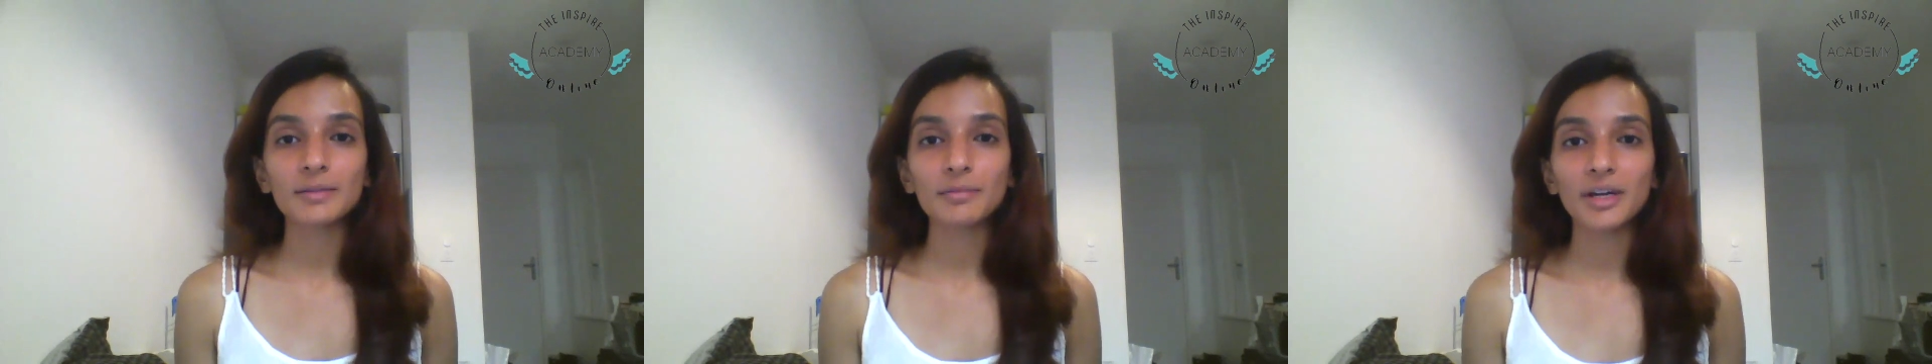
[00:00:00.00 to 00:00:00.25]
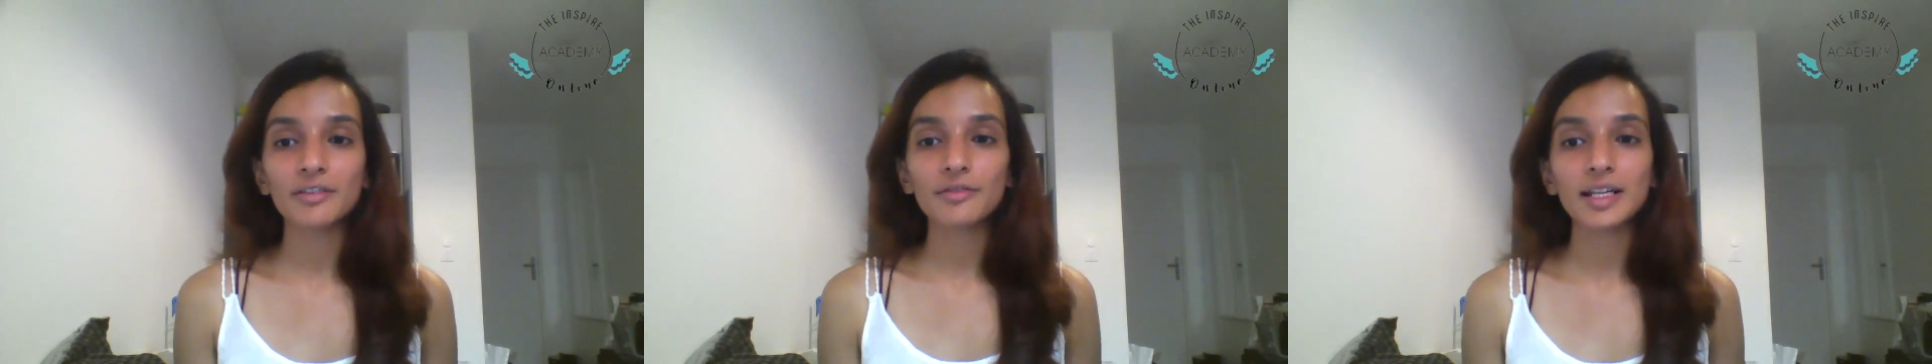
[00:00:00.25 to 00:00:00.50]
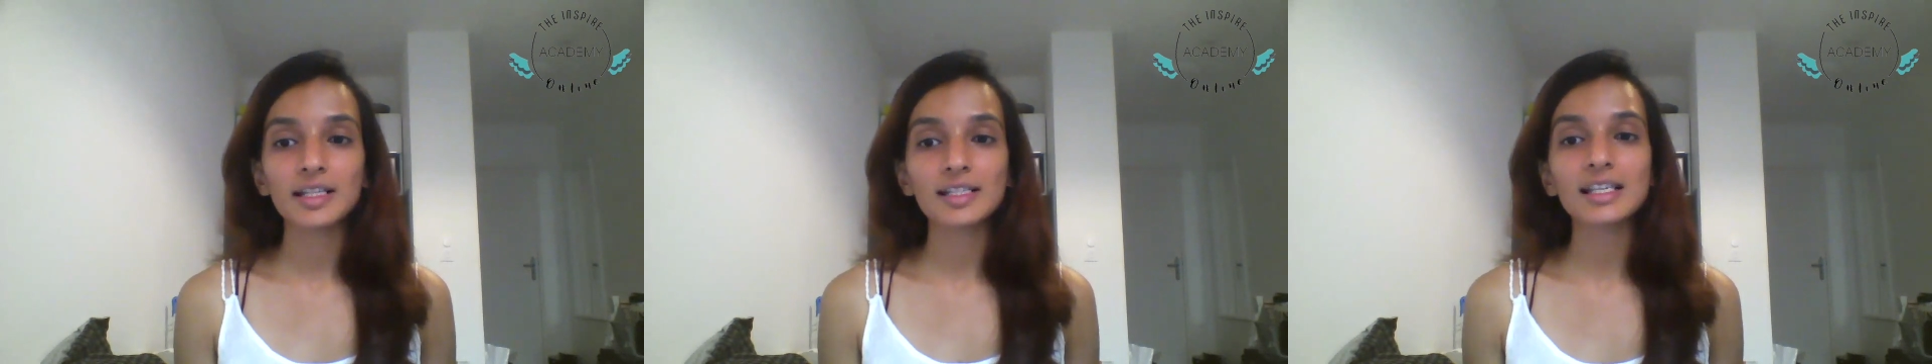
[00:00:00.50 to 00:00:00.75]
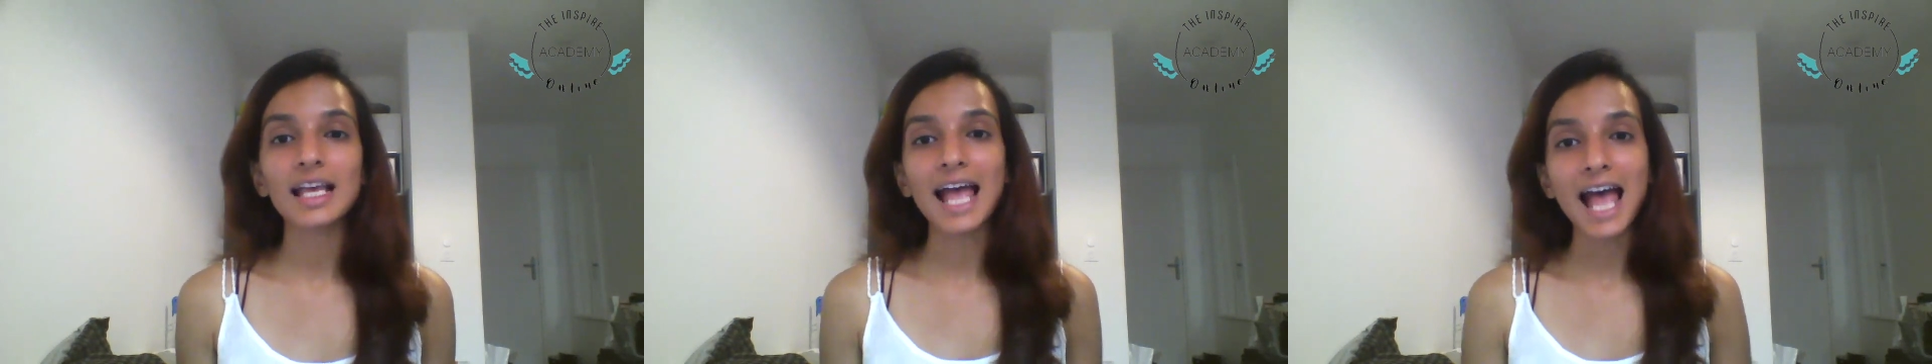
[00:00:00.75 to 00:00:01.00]
my
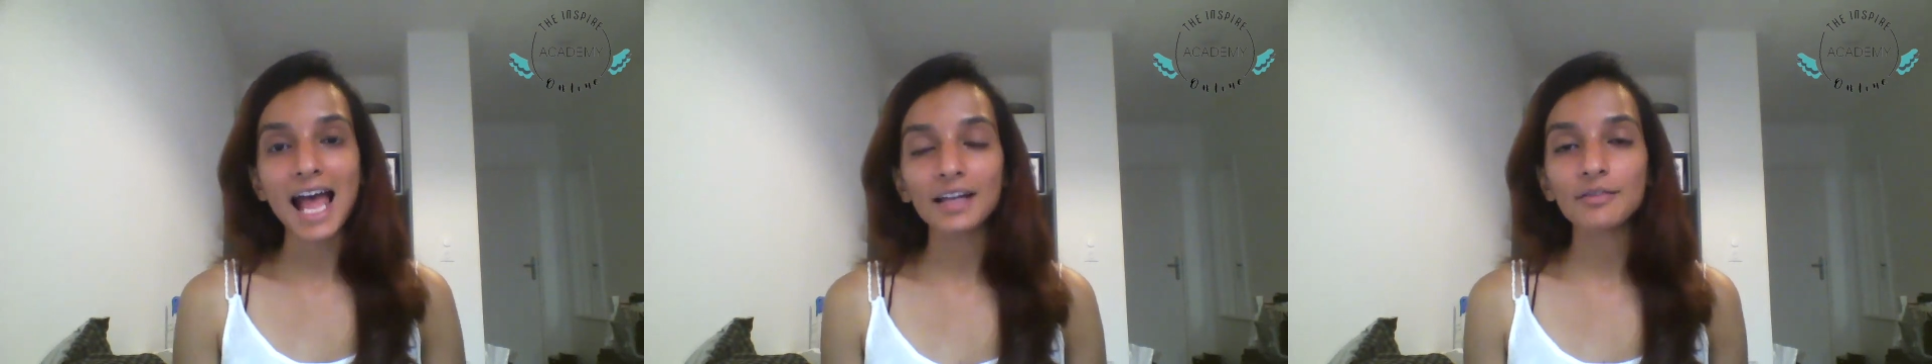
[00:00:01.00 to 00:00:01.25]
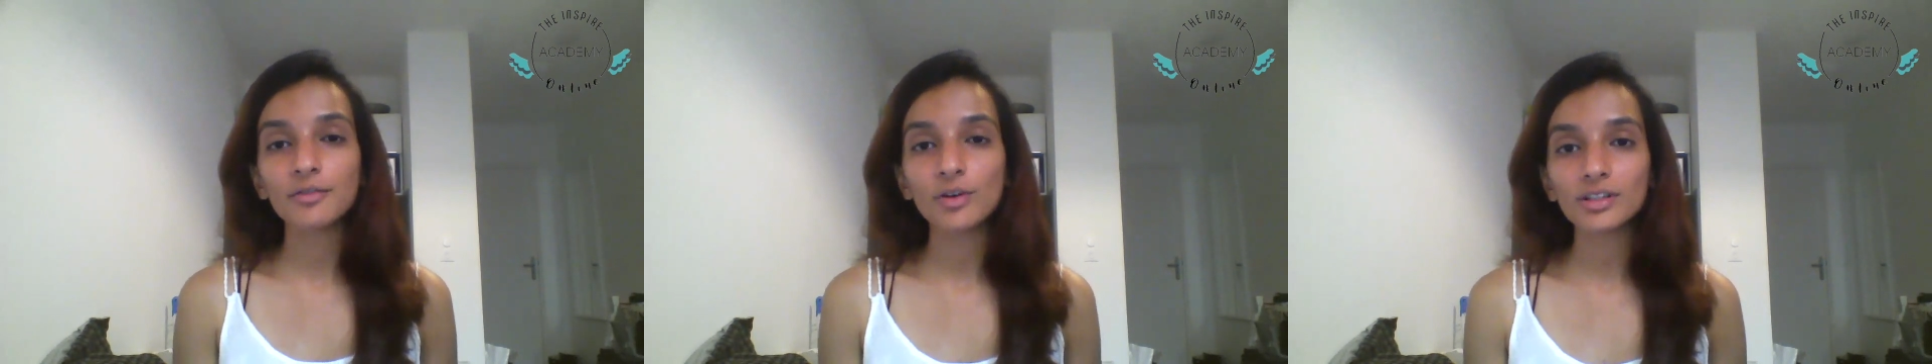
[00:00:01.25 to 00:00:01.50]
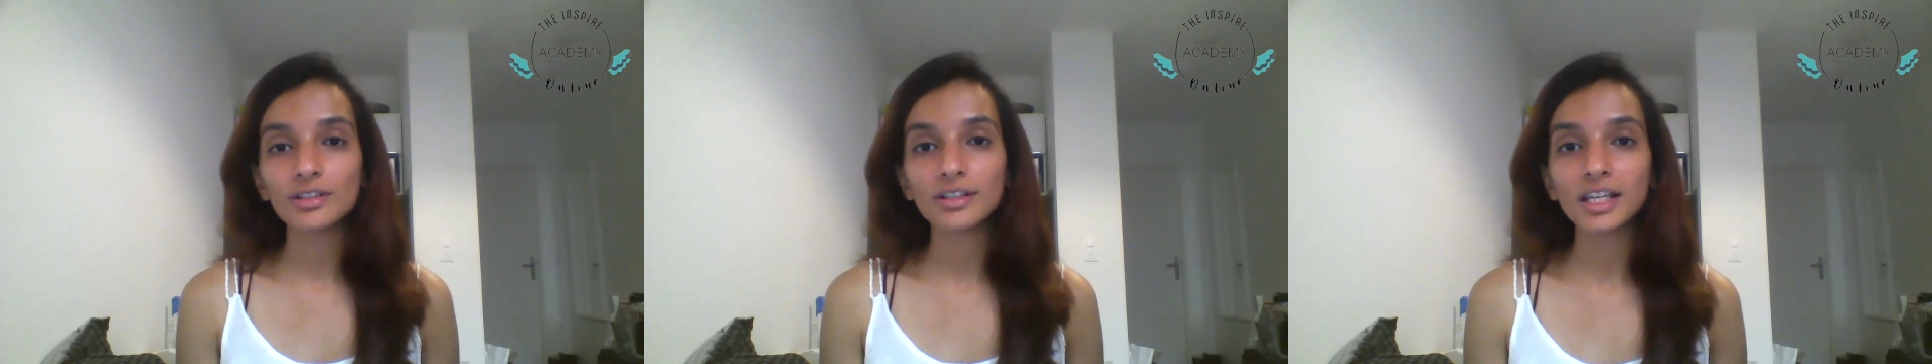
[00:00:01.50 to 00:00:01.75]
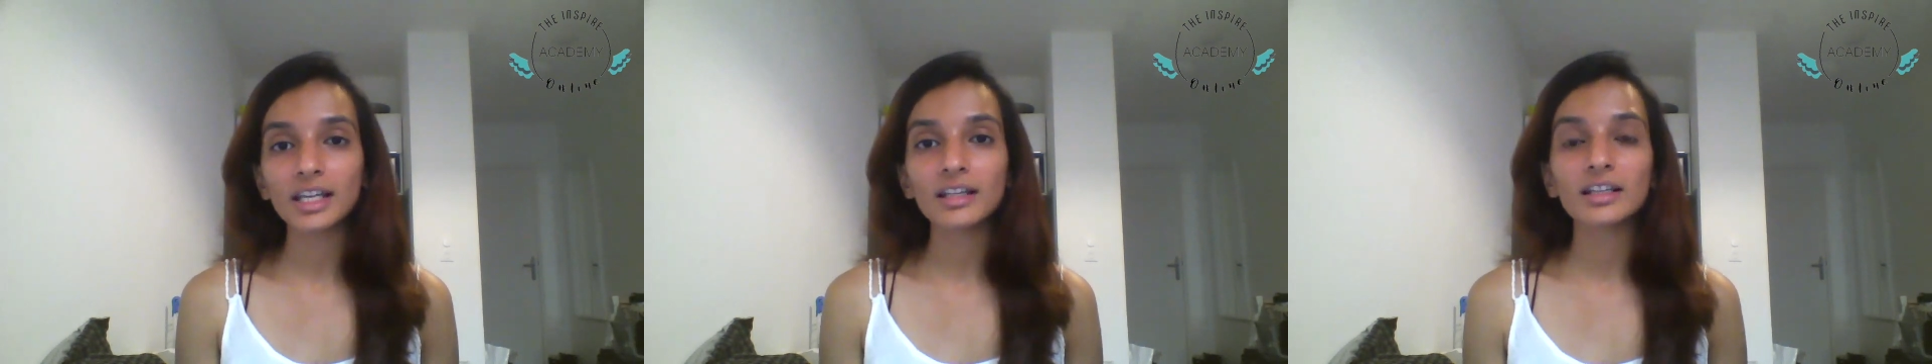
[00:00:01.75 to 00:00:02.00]
friends at 4:30,